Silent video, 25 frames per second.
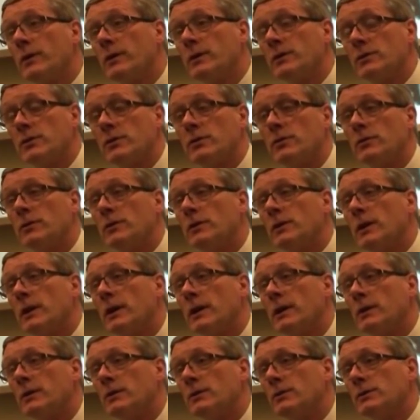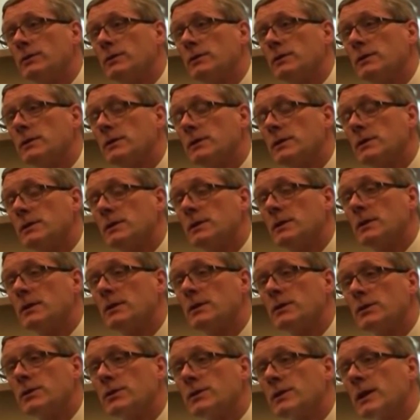consider the diagnosis is to
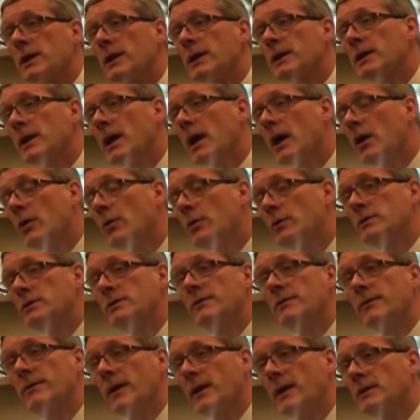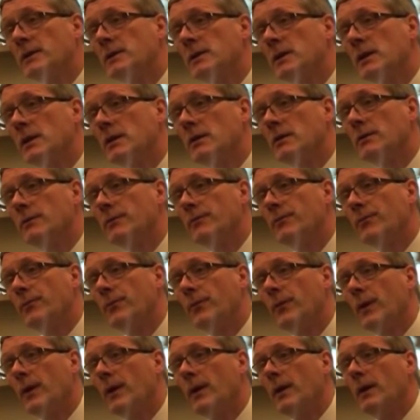understand how it's affecting you.
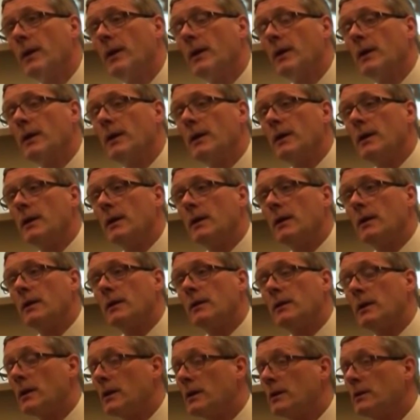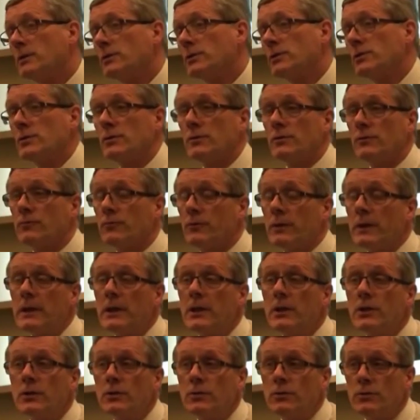The lungs
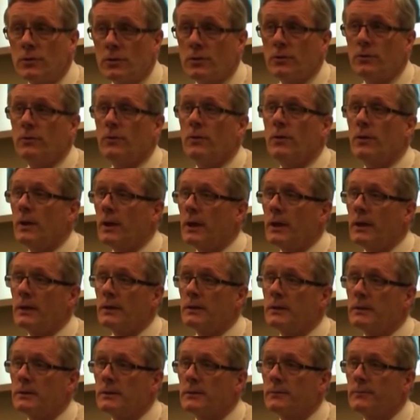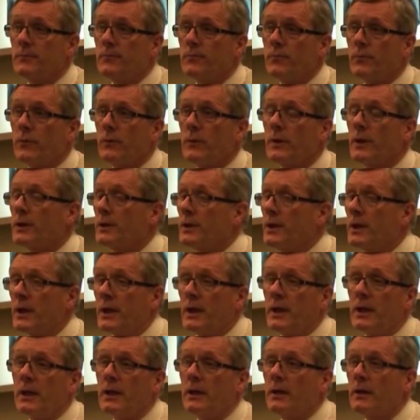really do two things. They
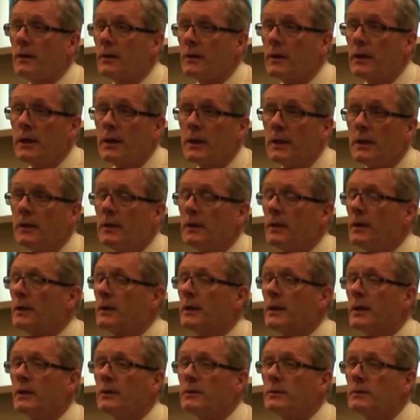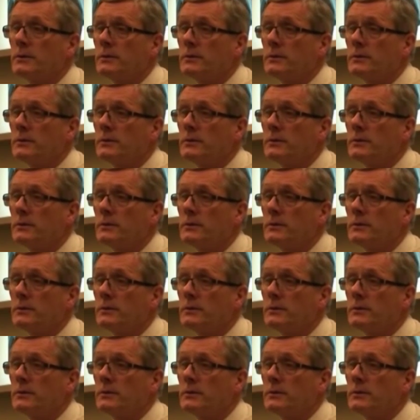take air in and out,